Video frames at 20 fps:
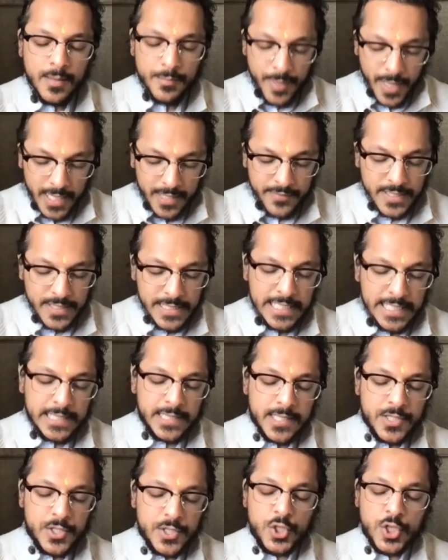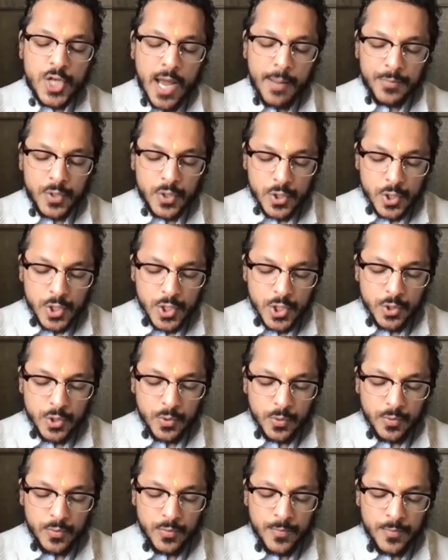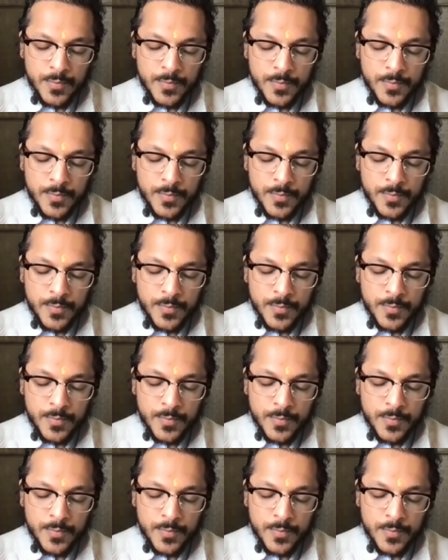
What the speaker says: In Bhagavad Gita's chapter 2,